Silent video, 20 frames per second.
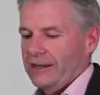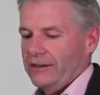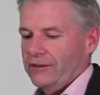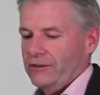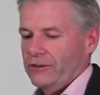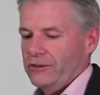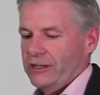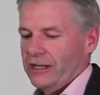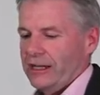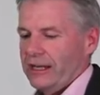
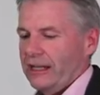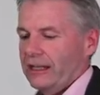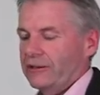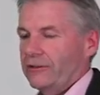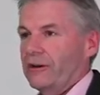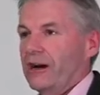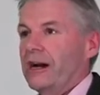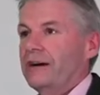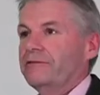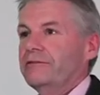using an
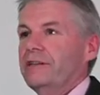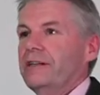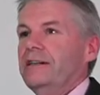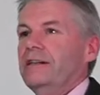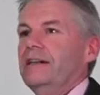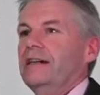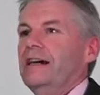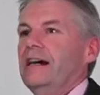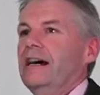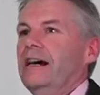allograft
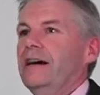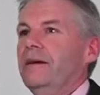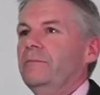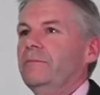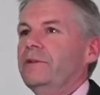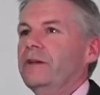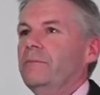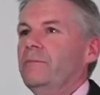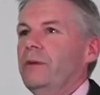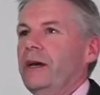um,
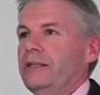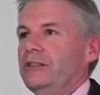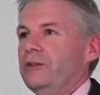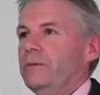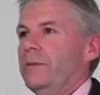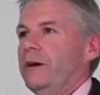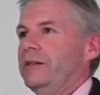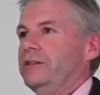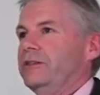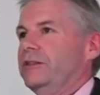to patch
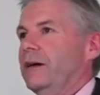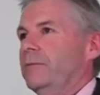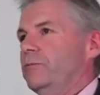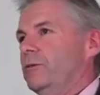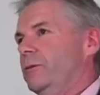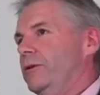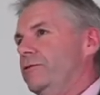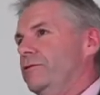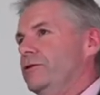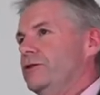the patient up,
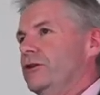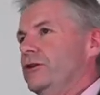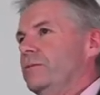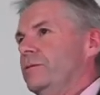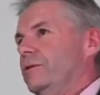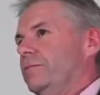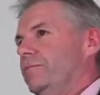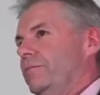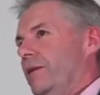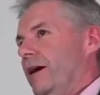remove the
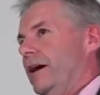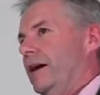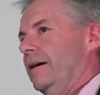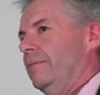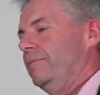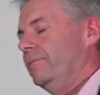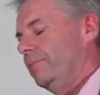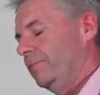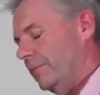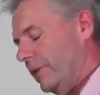tumour,
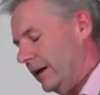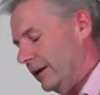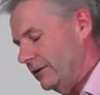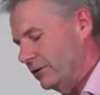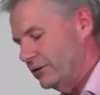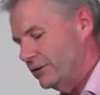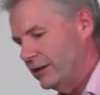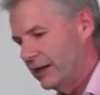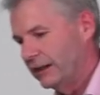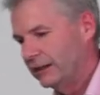um, and
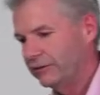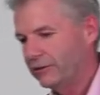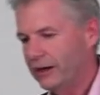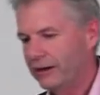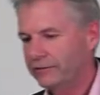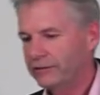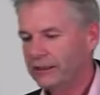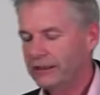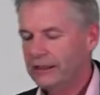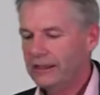use another
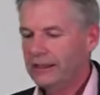graft.